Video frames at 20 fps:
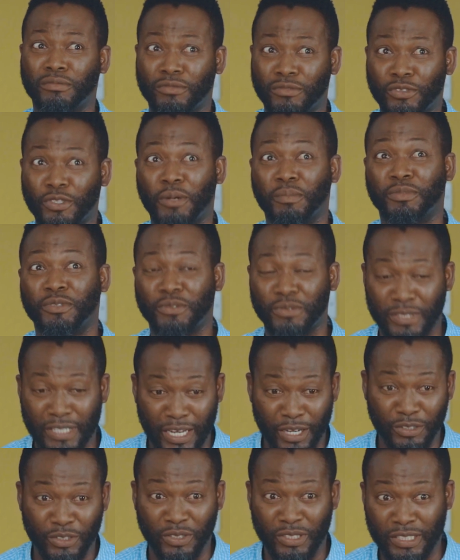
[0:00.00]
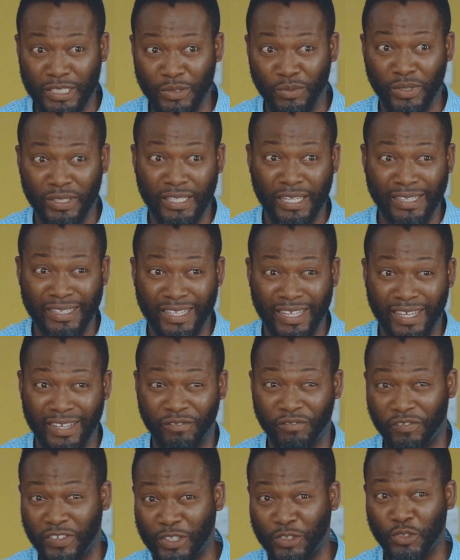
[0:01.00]
top to down to see whether they
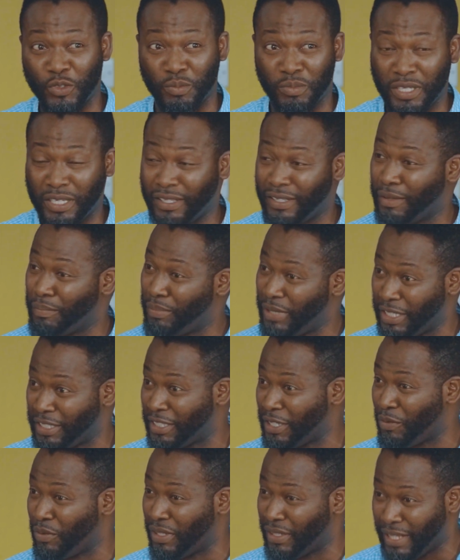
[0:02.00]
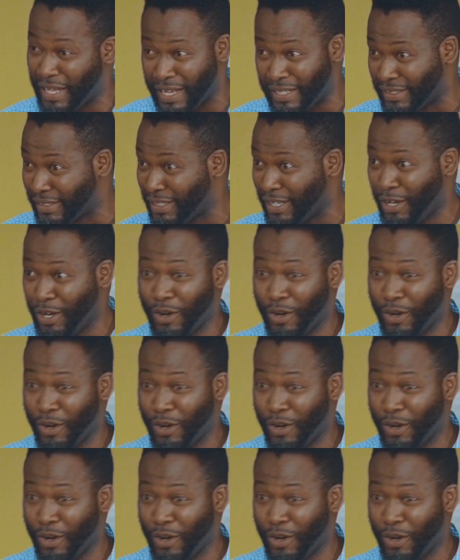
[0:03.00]
fit to be in a picture with us,